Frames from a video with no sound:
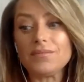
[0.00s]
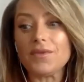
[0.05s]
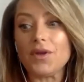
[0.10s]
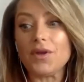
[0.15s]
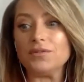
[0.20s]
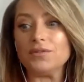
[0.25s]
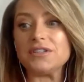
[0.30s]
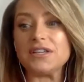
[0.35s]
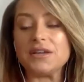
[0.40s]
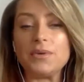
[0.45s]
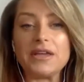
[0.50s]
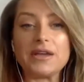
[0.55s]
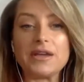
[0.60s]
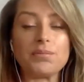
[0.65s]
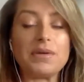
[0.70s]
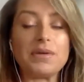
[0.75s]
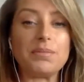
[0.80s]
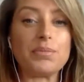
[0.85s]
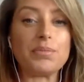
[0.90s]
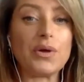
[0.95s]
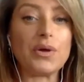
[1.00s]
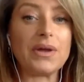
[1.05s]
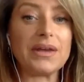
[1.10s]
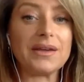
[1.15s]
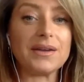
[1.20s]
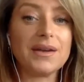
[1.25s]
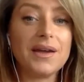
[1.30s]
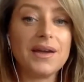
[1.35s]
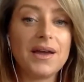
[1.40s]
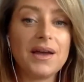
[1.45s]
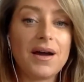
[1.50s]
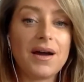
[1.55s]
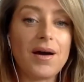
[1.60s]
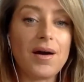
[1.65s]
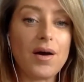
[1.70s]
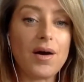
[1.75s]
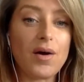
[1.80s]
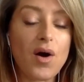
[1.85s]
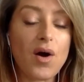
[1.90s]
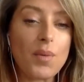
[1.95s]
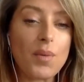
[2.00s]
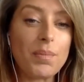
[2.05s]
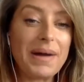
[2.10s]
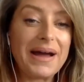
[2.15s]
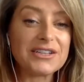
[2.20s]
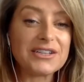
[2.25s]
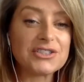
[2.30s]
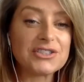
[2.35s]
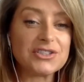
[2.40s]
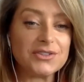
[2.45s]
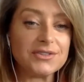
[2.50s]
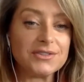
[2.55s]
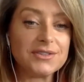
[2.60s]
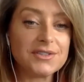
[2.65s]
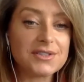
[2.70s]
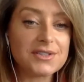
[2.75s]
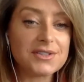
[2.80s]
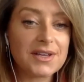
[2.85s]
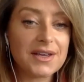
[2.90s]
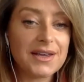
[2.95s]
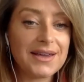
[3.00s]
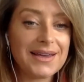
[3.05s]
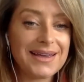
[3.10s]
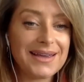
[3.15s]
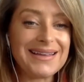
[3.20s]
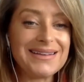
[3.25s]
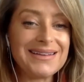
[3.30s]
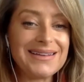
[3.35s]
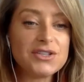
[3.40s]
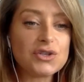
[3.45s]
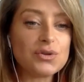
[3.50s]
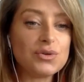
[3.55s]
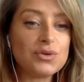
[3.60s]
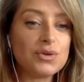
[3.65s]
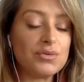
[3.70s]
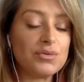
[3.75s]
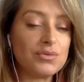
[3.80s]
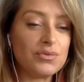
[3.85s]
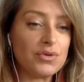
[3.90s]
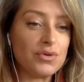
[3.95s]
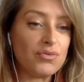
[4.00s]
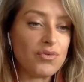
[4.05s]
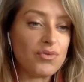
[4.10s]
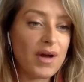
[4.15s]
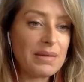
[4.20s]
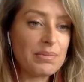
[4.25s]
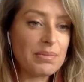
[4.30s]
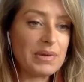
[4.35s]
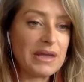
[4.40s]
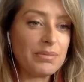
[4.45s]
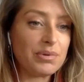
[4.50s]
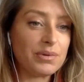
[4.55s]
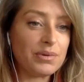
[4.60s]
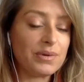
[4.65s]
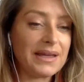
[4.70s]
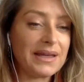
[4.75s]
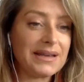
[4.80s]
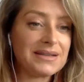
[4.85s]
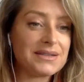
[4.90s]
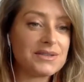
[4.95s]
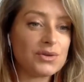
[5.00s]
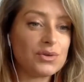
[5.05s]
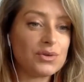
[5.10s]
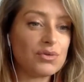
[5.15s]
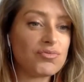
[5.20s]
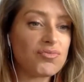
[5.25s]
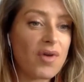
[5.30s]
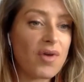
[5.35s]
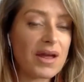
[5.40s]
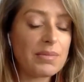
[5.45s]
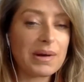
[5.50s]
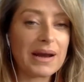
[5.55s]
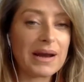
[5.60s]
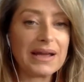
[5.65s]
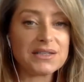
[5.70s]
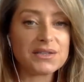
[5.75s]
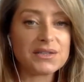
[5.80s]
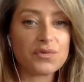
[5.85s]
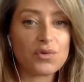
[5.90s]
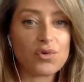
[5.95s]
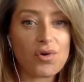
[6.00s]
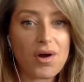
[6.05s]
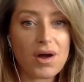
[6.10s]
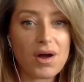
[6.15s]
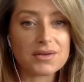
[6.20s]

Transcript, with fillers: obviously we can be putting our, our passions into the, the right people, into the right place for